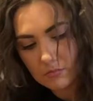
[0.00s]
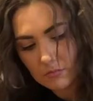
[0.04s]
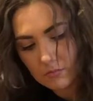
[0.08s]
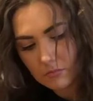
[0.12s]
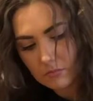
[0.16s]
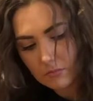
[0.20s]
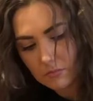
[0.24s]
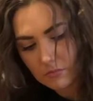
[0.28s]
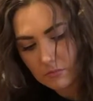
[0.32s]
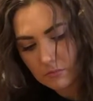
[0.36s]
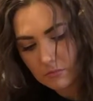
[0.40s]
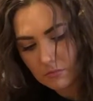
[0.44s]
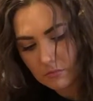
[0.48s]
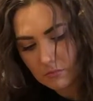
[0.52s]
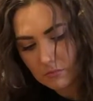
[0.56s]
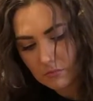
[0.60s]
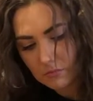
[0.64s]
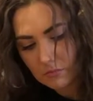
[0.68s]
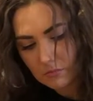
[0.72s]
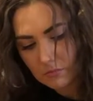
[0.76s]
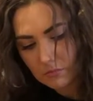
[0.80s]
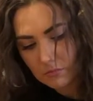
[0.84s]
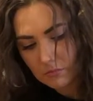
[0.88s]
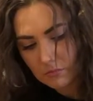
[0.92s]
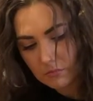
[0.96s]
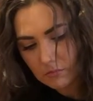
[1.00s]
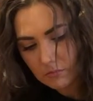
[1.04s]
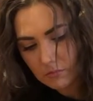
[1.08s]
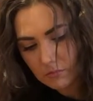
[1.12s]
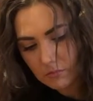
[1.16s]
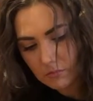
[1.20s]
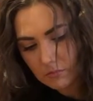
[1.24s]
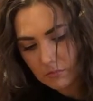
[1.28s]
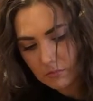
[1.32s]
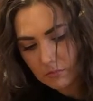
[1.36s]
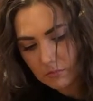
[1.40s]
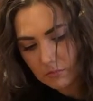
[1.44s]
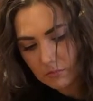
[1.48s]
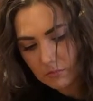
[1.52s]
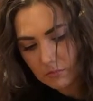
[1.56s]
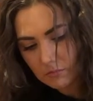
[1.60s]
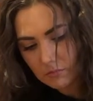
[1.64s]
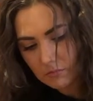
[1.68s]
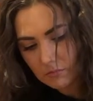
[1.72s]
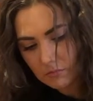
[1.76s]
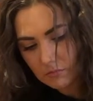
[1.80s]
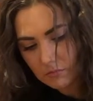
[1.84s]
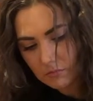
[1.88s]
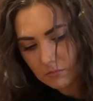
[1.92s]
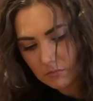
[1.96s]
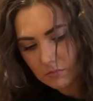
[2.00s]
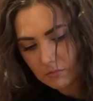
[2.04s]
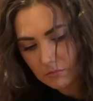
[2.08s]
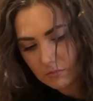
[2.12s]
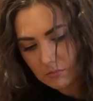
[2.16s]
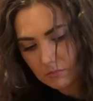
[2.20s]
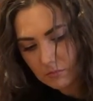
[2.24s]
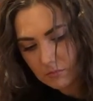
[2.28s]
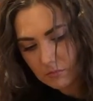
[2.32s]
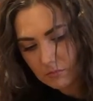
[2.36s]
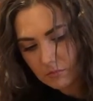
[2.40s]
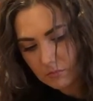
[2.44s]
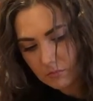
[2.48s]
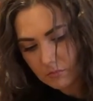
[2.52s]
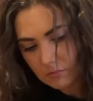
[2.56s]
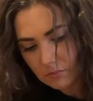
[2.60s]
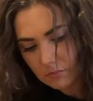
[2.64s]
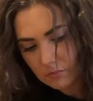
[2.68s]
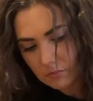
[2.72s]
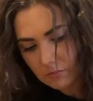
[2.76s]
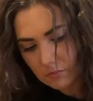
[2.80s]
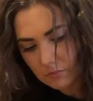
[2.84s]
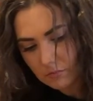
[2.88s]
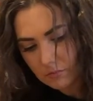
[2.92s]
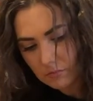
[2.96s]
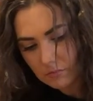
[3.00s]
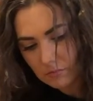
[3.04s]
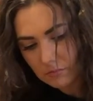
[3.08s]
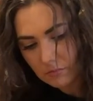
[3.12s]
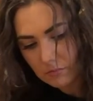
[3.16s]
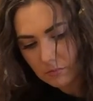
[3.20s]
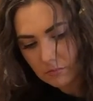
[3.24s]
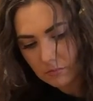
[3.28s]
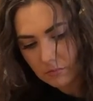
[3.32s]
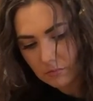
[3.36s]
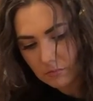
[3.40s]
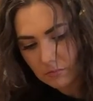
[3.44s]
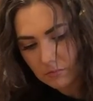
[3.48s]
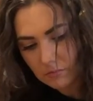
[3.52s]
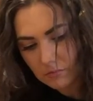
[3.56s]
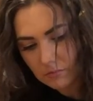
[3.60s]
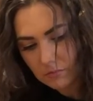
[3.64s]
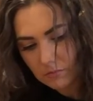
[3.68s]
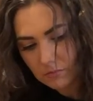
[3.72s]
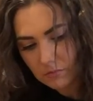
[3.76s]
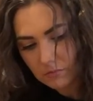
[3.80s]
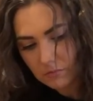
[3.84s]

The person shown says nothing.